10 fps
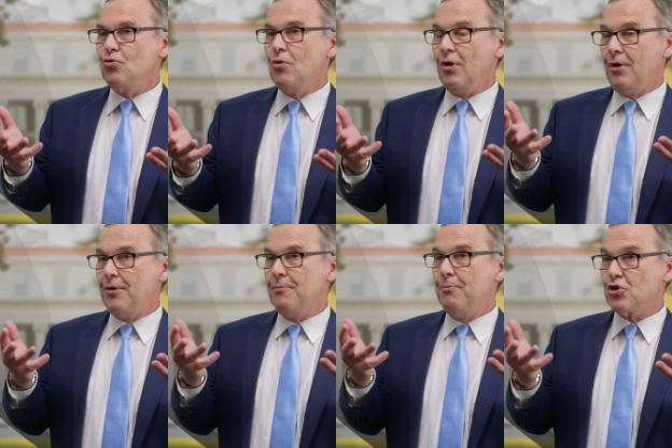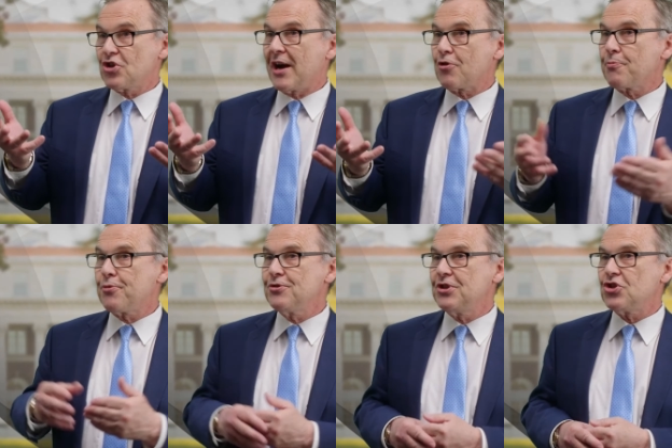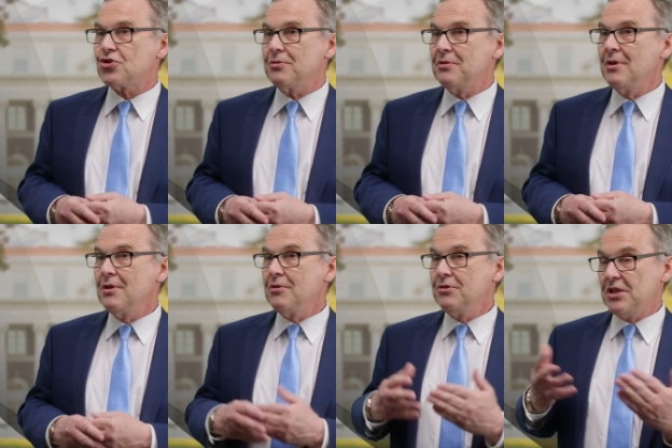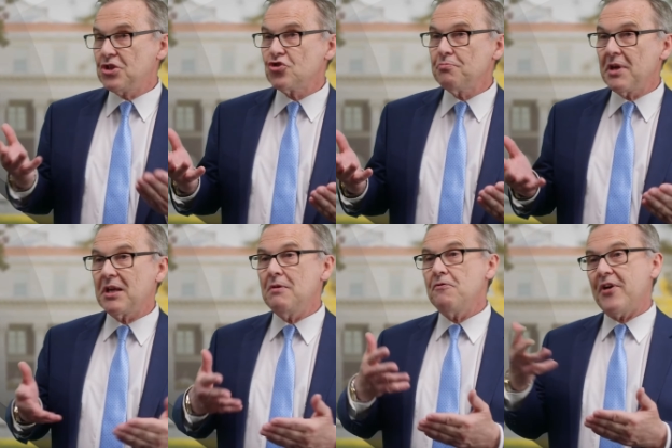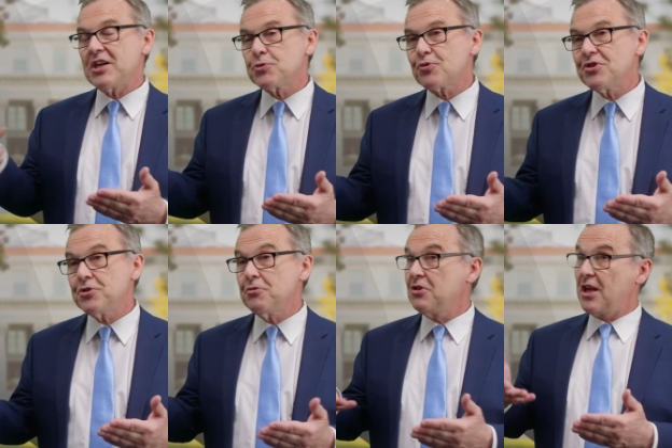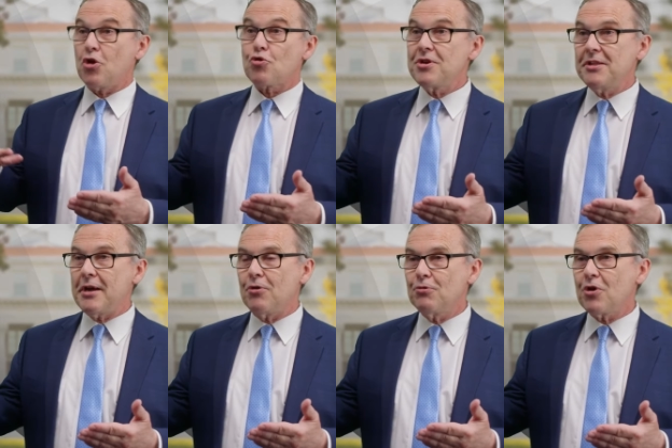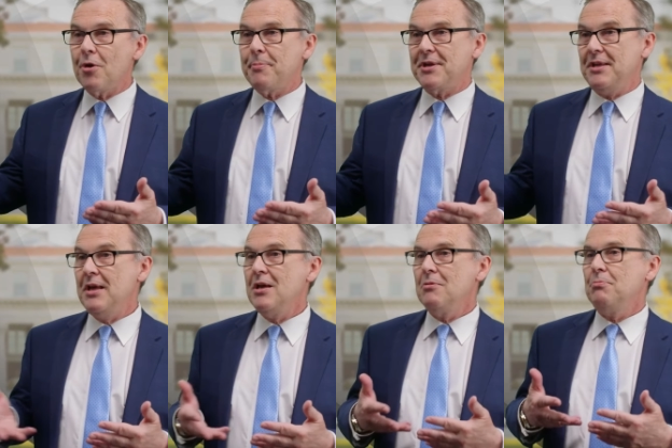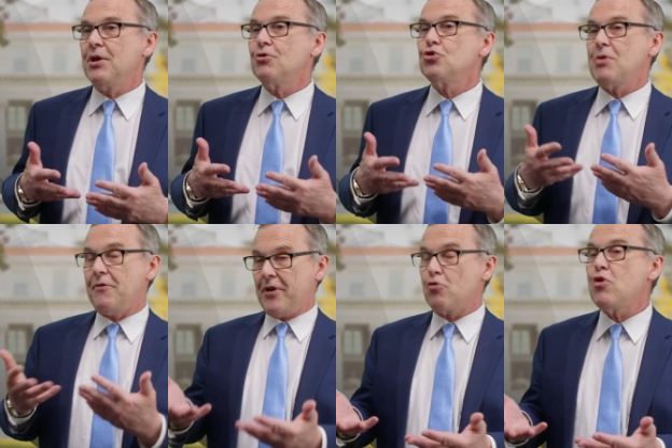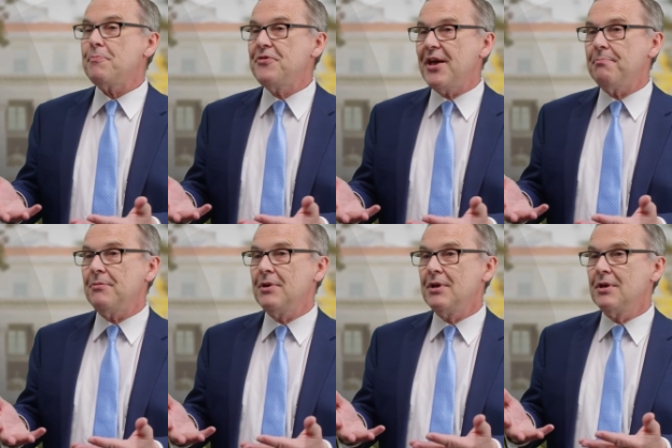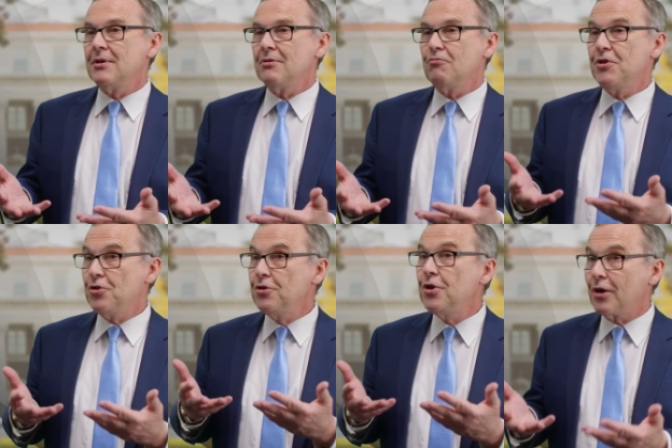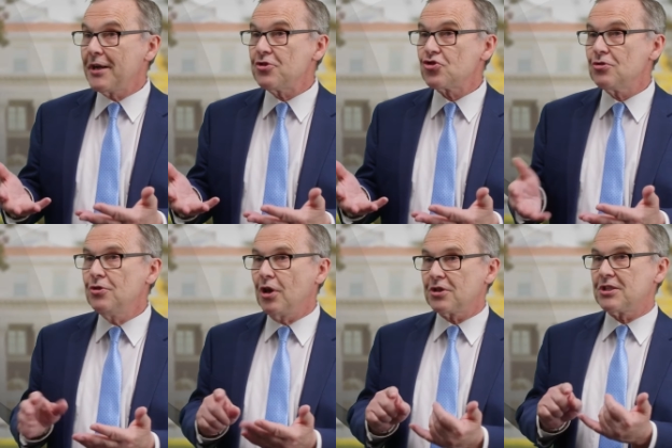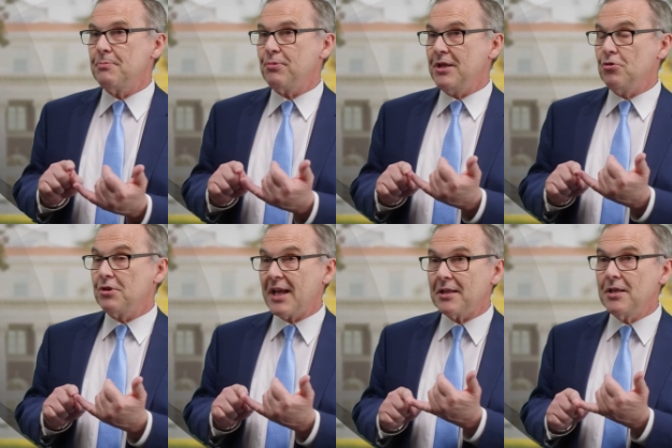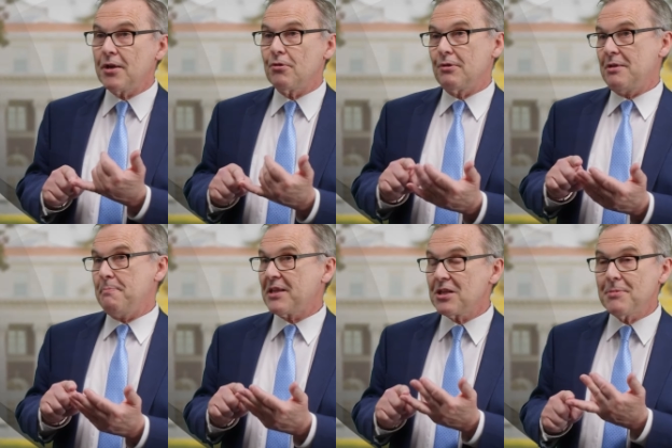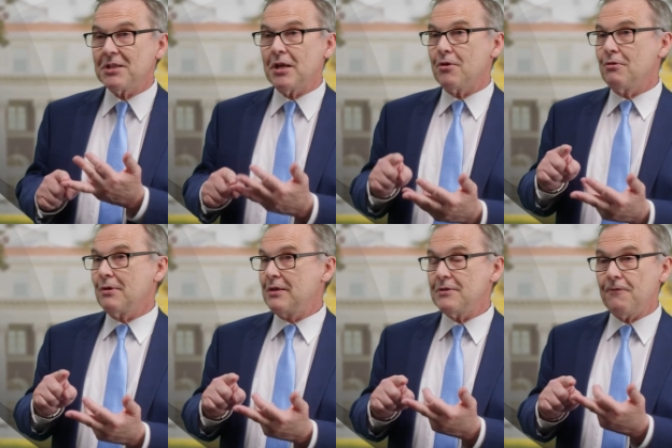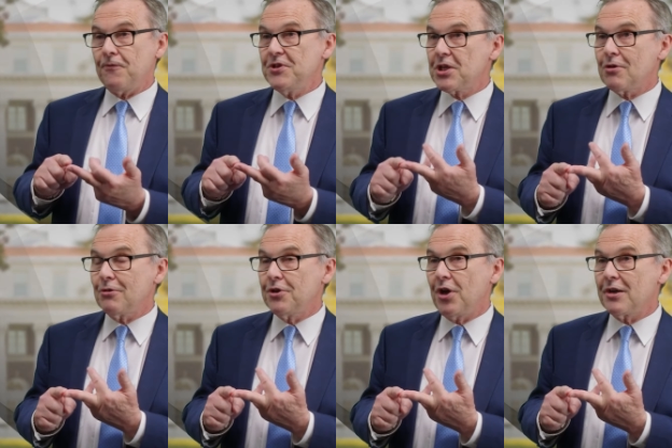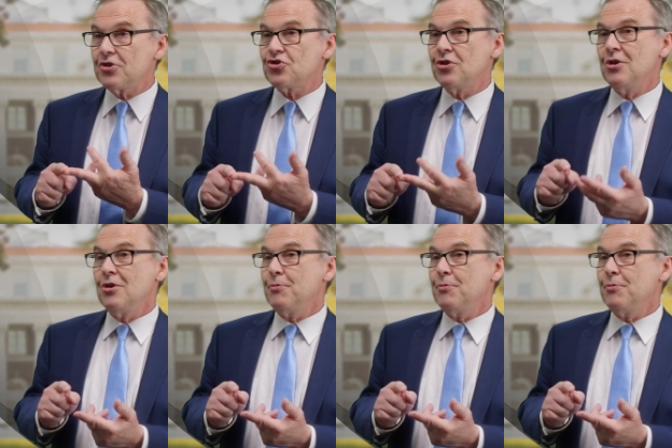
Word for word: to a much higher position, decision making, vice president. They create their own company because we have equipped them with the knowledge, not simply the technical and mathematical and physical knowledge,